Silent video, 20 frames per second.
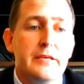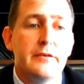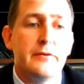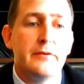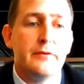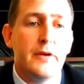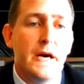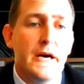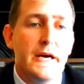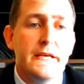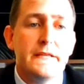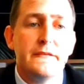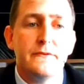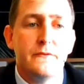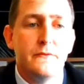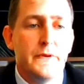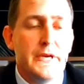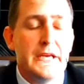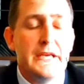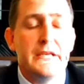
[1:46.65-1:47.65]
riots or
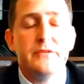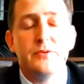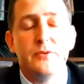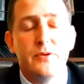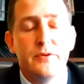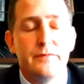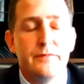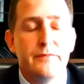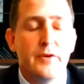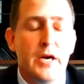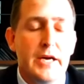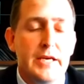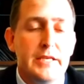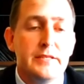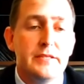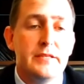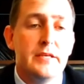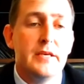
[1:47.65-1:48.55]
any sort of riots.